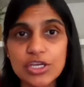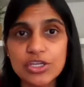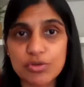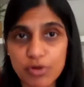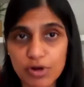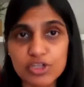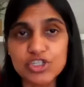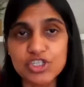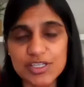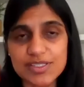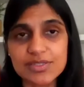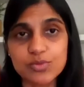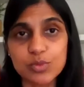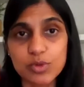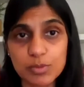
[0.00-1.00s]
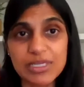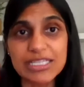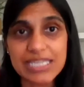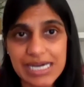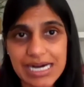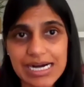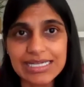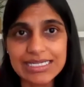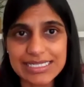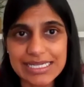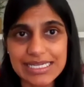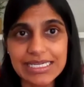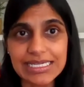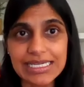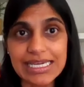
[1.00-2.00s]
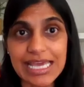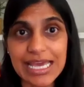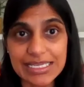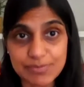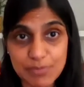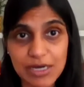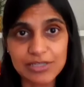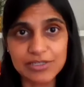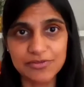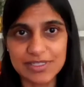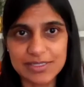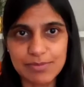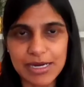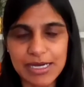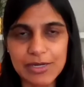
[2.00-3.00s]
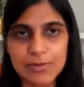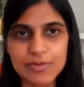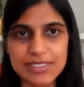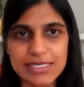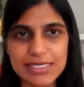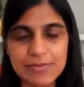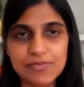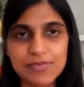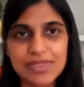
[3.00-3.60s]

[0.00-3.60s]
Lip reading: urologist will be targeting as part of his biopsy.